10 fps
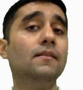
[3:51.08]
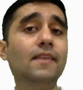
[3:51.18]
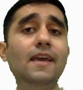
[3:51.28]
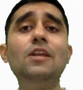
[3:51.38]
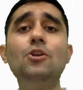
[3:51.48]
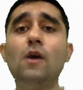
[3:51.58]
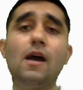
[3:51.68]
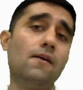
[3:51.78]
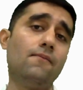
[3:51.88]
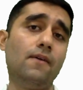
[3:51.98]
they need to
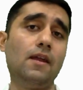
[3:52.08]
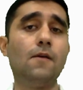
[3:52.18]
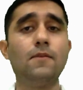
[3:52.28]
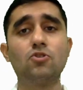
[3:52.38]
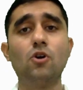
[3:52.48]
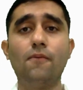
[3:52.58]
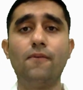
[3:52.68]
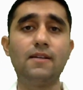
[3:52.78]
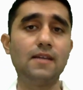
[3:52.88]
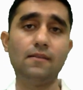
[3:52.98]
have an M S
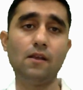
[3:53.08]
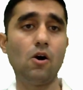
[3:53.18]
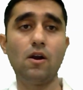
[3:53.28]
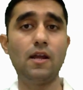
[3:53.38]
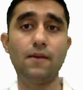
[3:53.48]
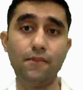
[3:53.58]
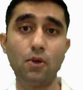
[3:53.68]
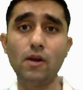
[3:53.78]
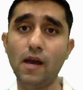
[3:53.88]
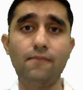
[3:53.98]
Office, and or if they
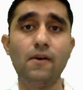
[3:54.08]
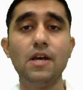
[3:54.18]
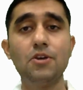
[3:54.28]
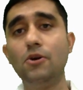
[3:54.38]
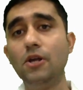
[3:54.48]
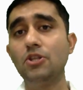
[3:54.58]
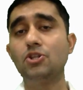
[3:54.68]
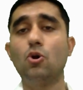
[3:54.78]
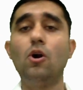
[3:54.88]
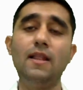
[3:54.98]
don't have, you need to
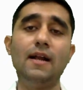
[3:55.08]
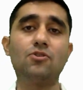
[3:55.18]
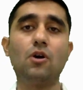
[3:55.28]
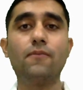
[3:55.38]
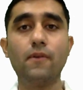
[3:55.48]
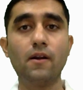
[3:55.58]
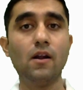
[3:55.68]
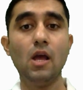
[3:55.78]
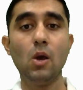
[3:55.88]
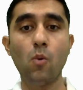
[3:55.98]
install that software.
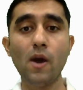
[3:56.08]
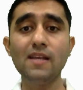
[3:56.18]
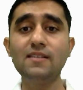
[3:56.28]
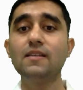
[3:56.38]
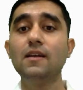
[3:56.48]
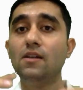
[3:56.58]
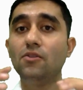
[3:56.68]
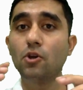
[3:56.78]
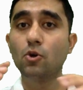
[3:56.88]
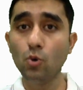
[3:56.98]
Whereas
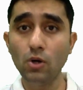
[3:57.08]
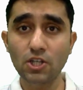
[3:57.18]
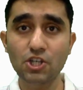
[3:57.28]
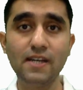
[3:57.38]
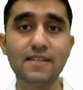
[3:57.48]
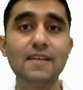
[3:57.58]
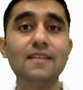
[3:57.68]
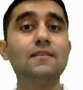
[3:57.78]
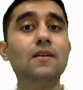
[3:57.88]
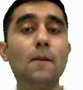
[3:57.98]
the Google Sheets
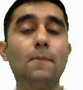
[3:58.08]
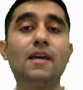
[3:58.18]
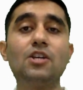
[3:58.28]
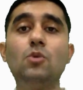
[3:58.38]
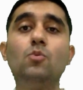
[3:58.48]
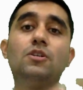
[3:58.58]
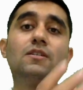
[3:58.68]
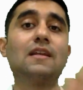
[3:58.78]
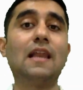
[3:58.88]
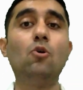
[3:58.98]
is an application which
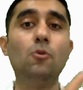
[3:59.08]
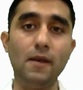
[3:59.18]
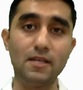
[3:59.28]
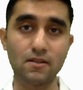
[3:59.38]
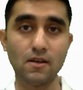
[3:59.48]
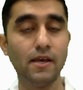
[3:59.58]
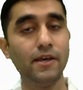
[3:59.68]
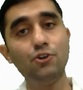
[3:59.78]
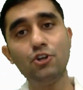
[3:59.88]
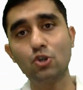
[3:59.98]
is cloud-based.
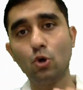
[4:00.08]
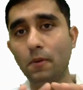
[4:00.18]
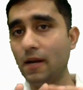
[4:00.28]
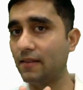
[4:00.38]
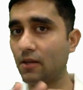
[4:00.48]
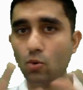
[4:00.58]
You just open either